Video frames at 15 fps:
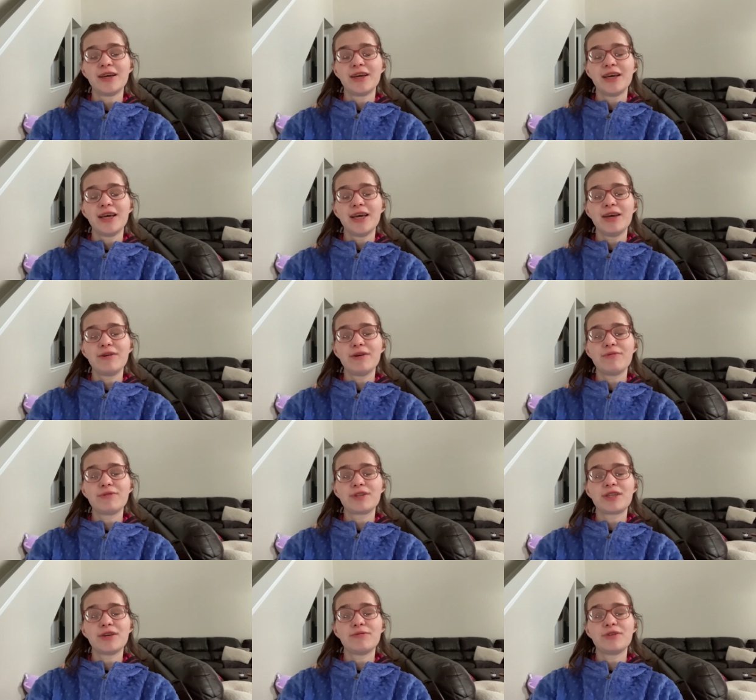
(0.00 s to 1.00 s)
it
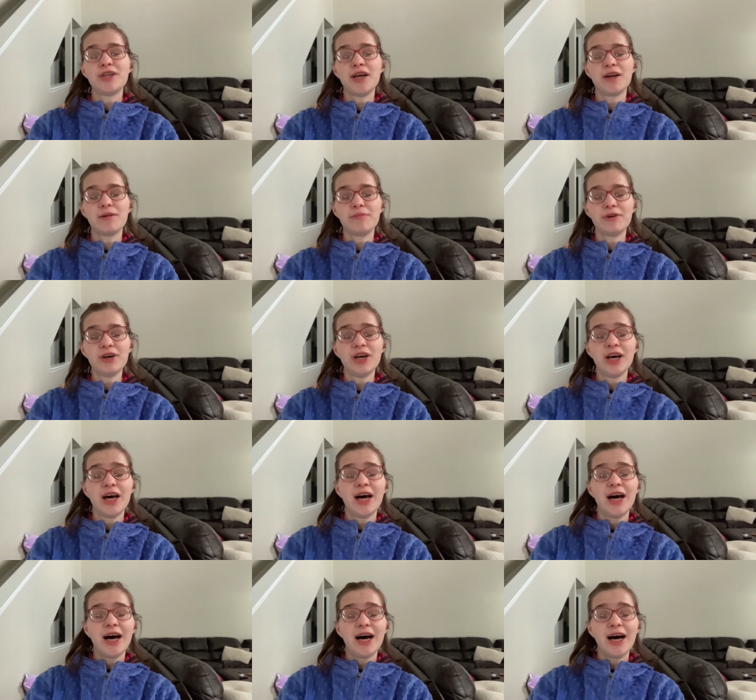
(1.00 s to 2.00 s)
was terrible.
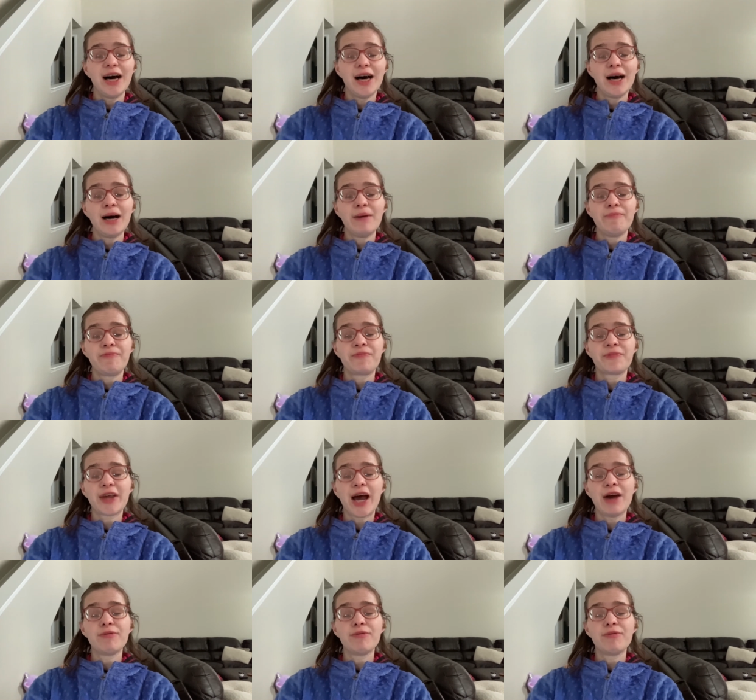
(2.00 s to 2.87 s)
I